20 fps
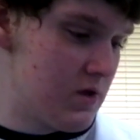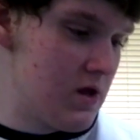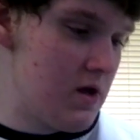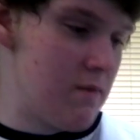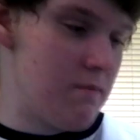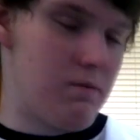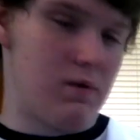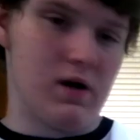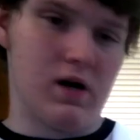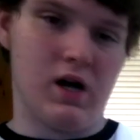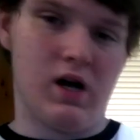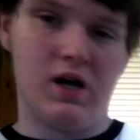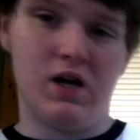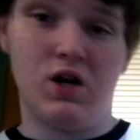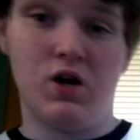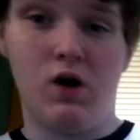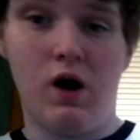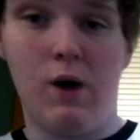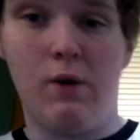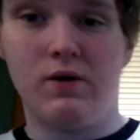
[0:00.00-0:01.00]
But, you know,
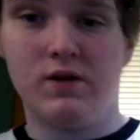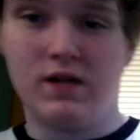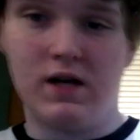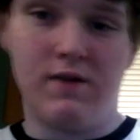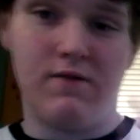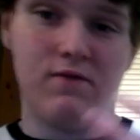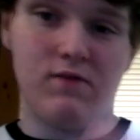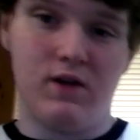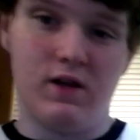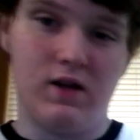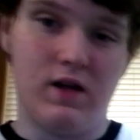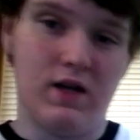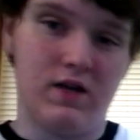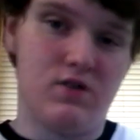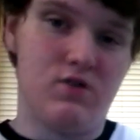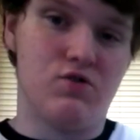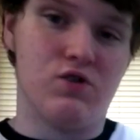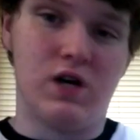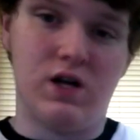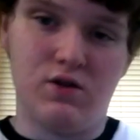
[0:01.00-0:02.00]
I would definitely like to
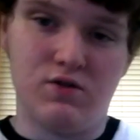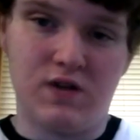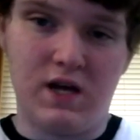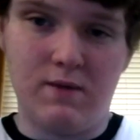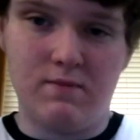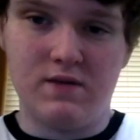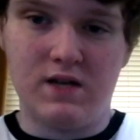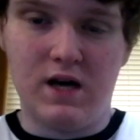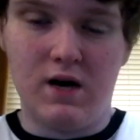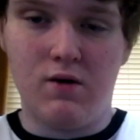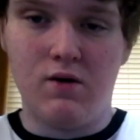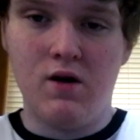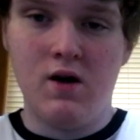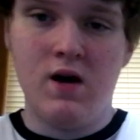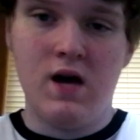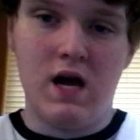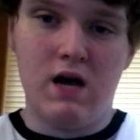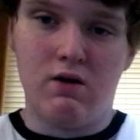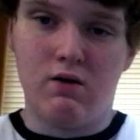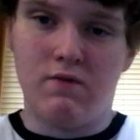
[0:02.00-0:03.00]
try those games out
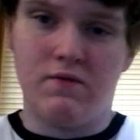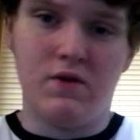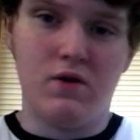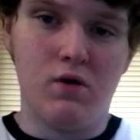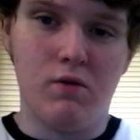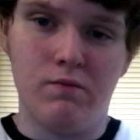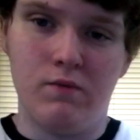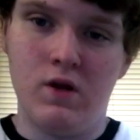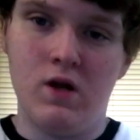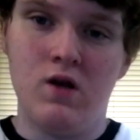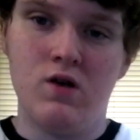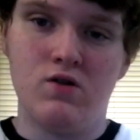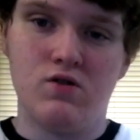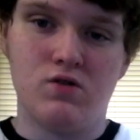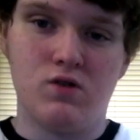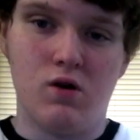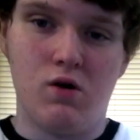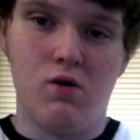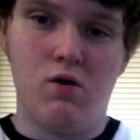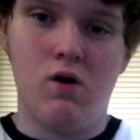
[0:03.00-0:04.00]
and review them.
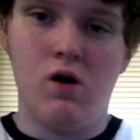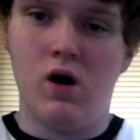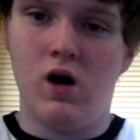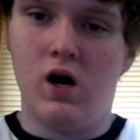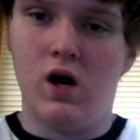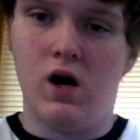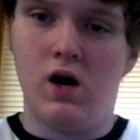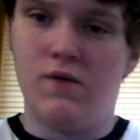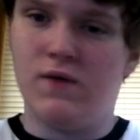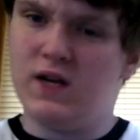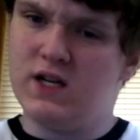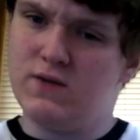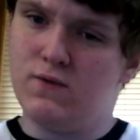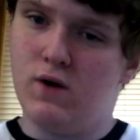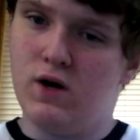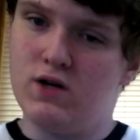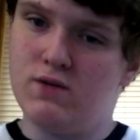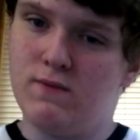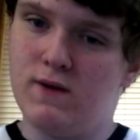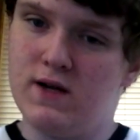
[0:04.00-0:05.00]
So, thanks for
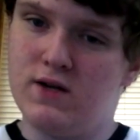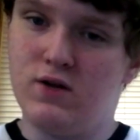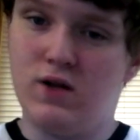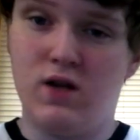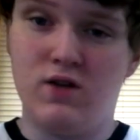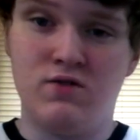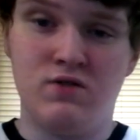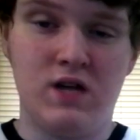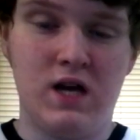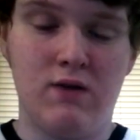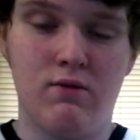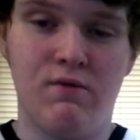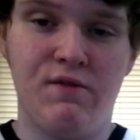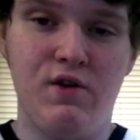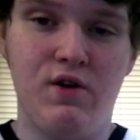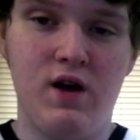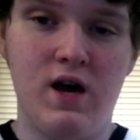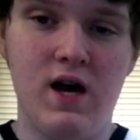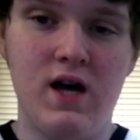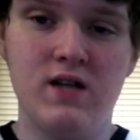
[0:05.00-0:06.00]
watching my 2009 review,
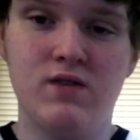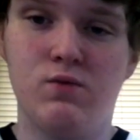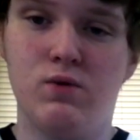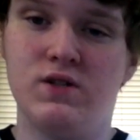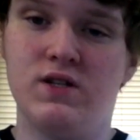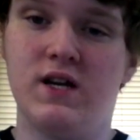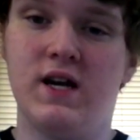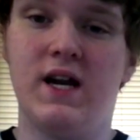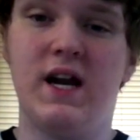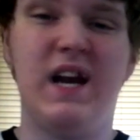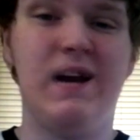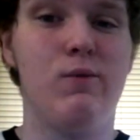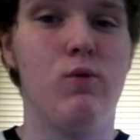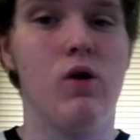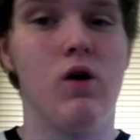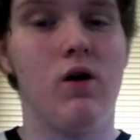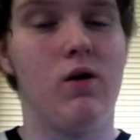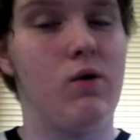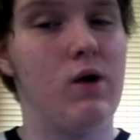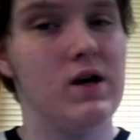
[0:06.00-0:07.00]
guys. Once again, any more
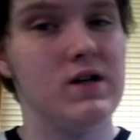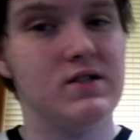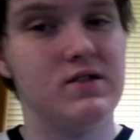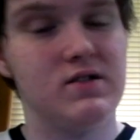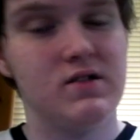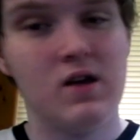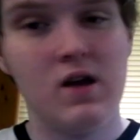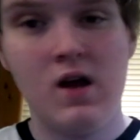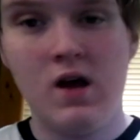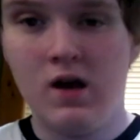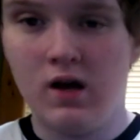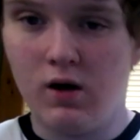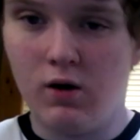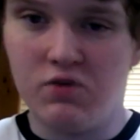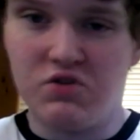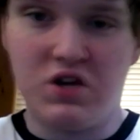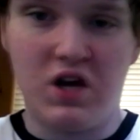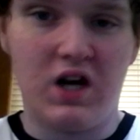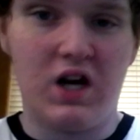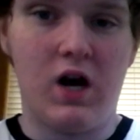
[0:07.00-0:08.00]
requests, go
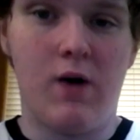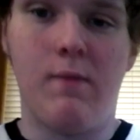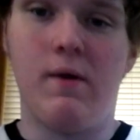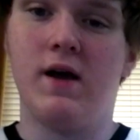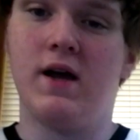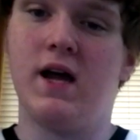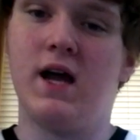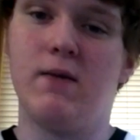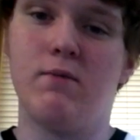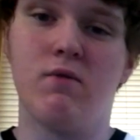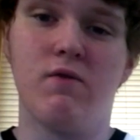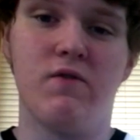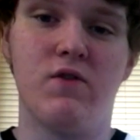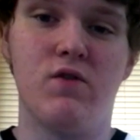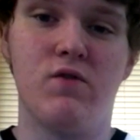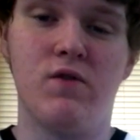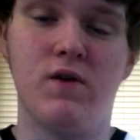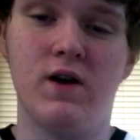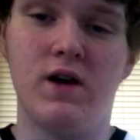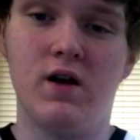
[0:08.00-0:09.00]
check out my game review
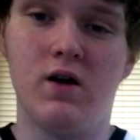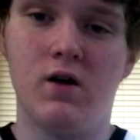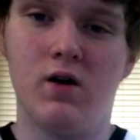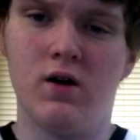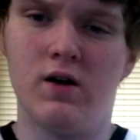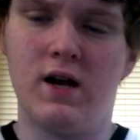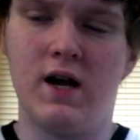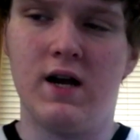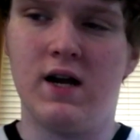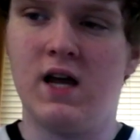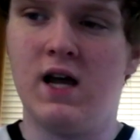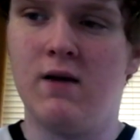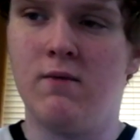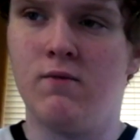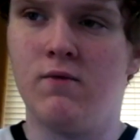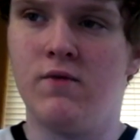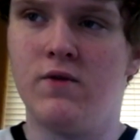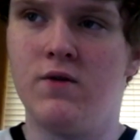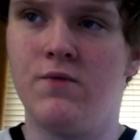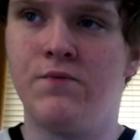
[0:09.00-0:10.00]
video, or not game
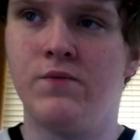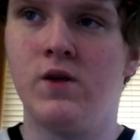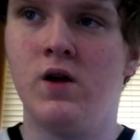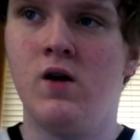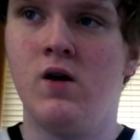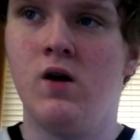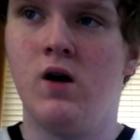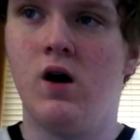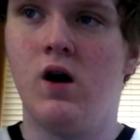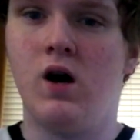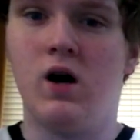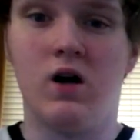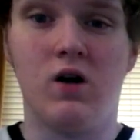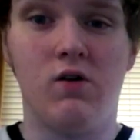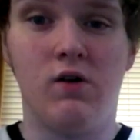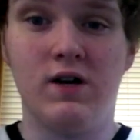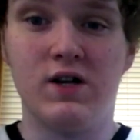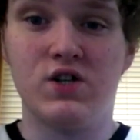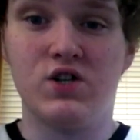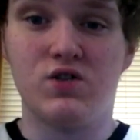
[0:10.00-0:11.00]
review,
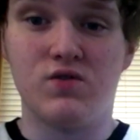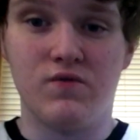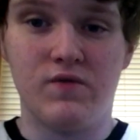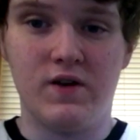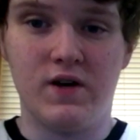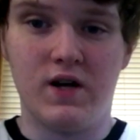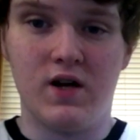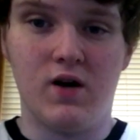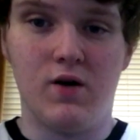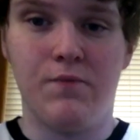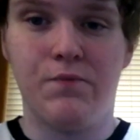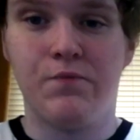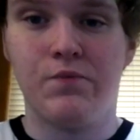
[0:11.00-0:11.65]
collection video,